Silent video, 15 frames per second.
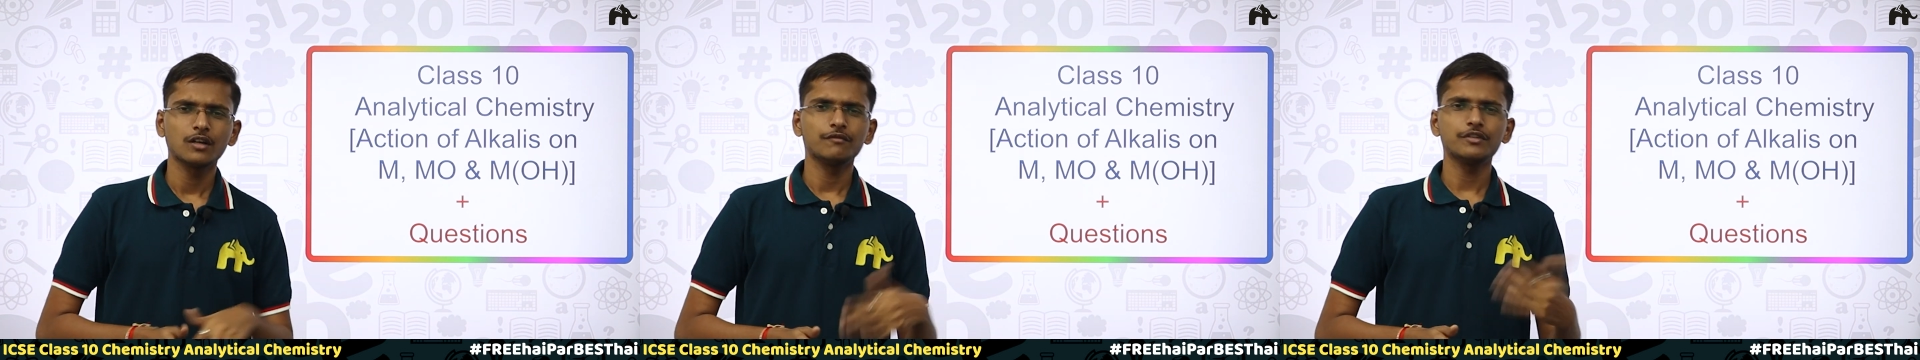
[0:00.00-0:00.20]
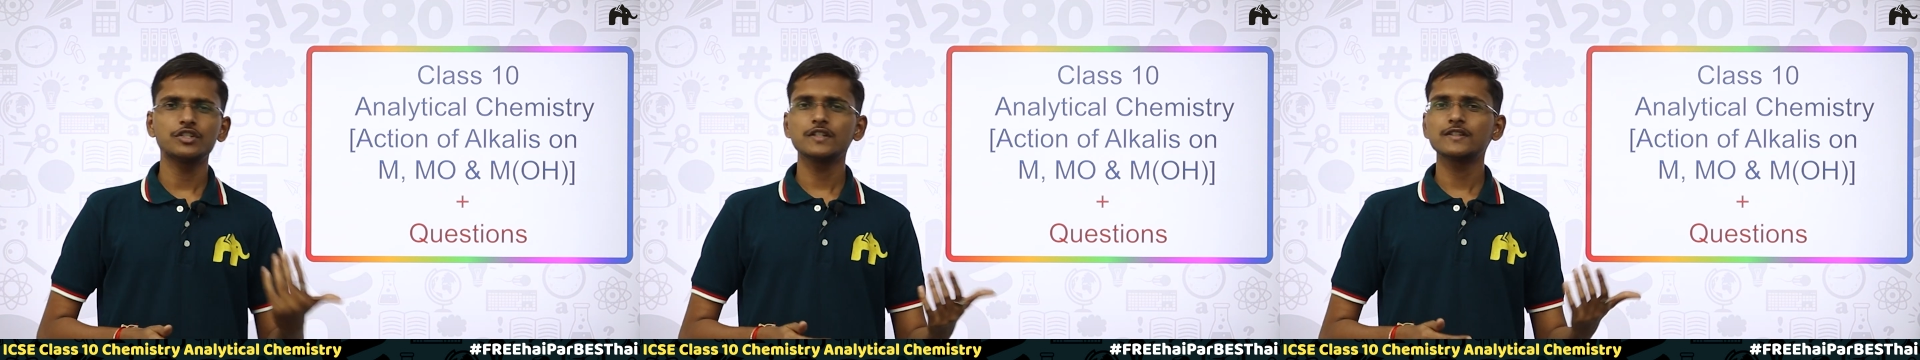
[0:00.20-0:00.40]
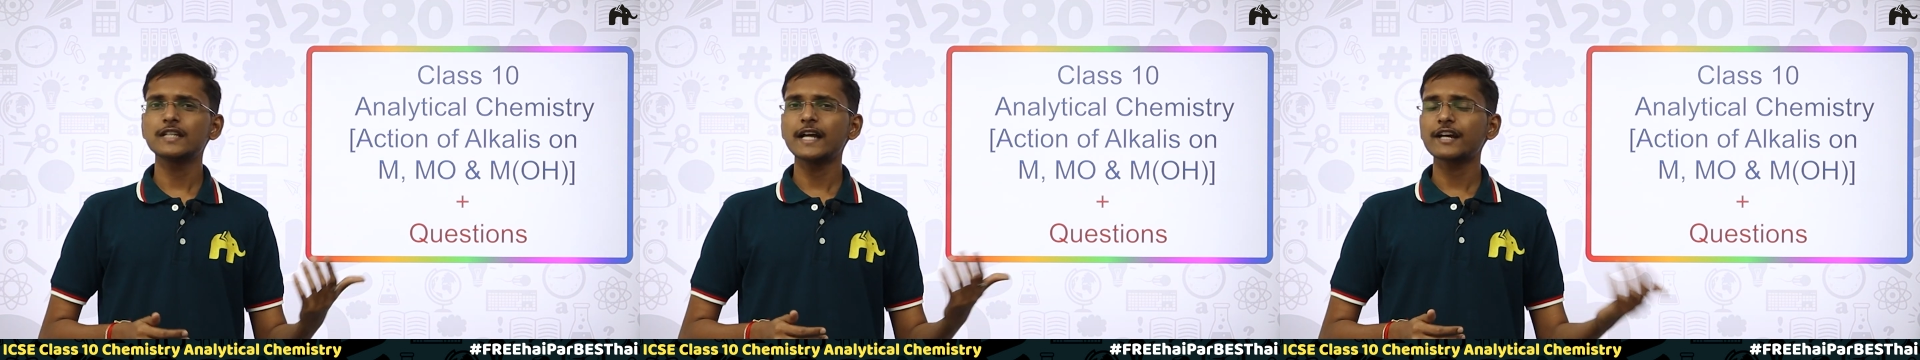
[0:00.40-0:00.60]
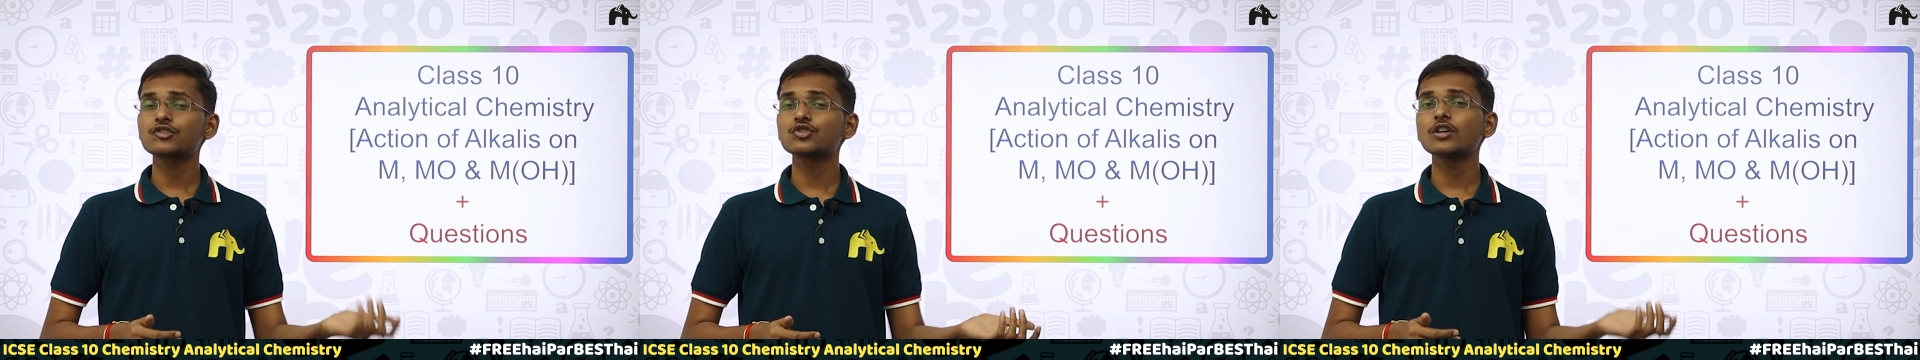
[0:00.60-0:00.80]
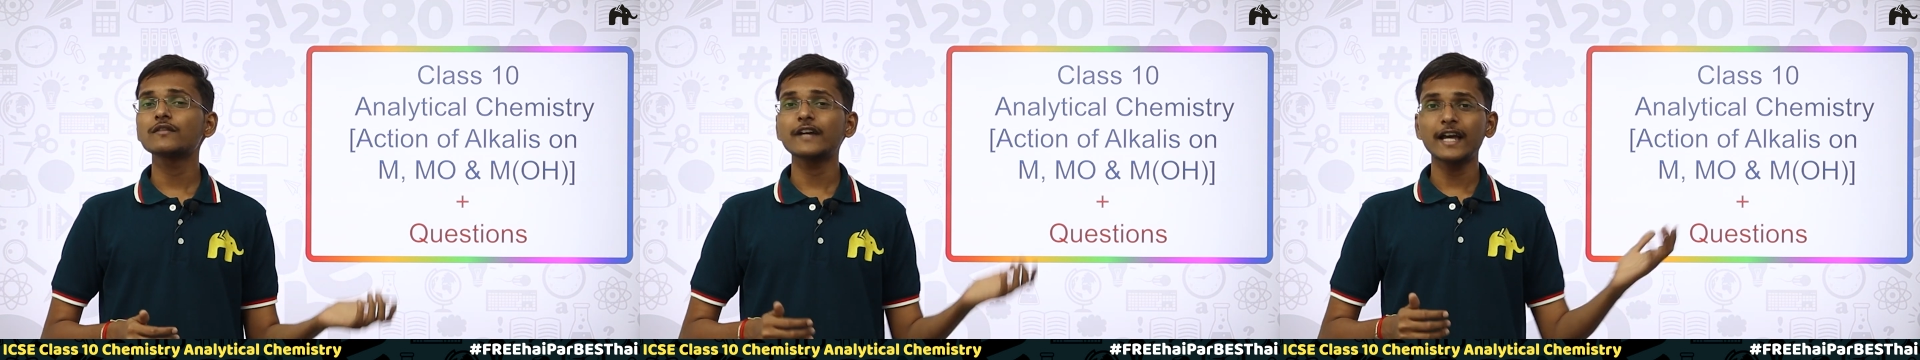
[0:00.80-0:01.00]
which is the
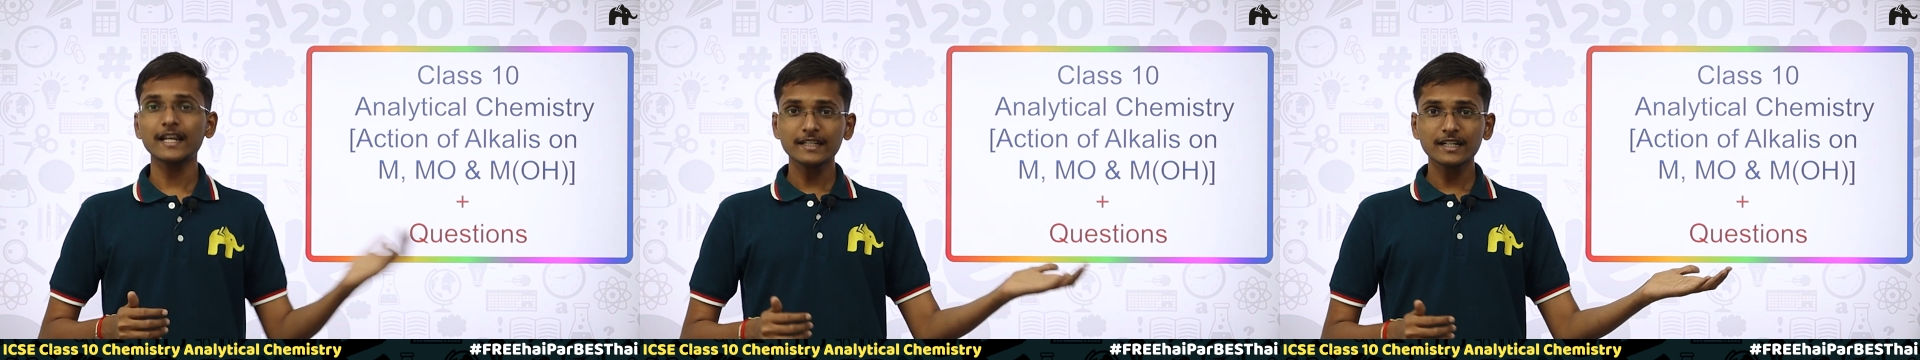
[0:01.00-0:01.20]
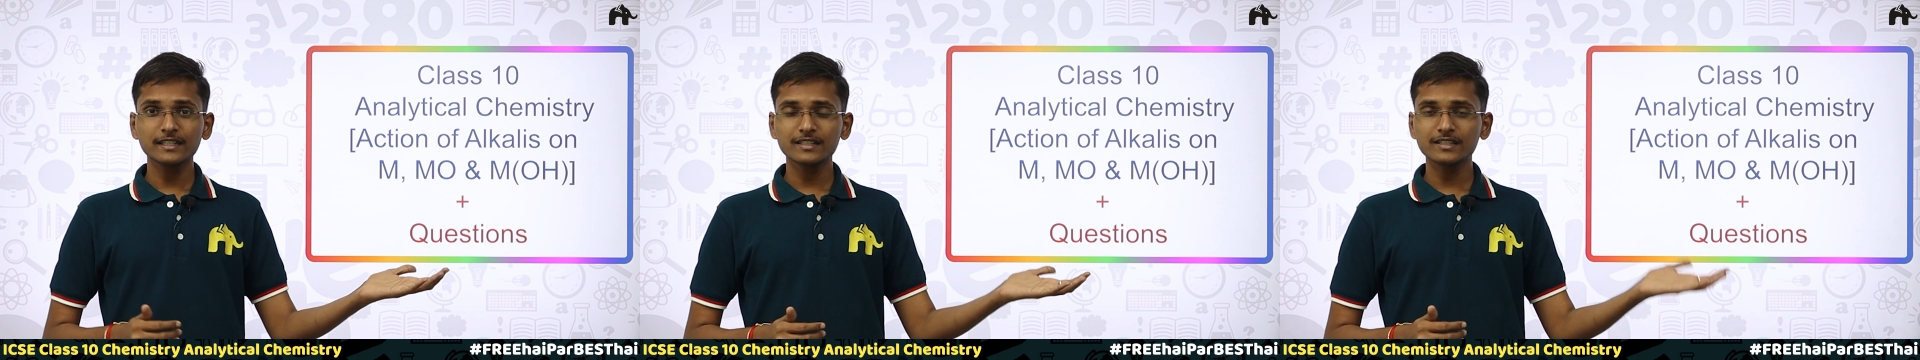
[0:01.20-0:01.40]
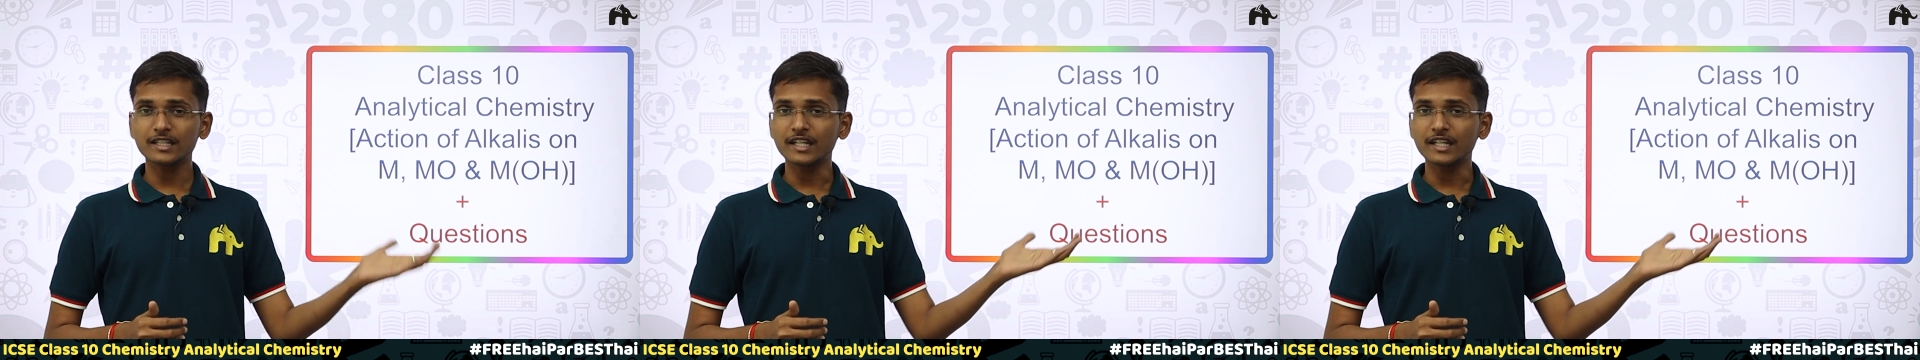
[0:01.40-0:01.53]
action of alkalis,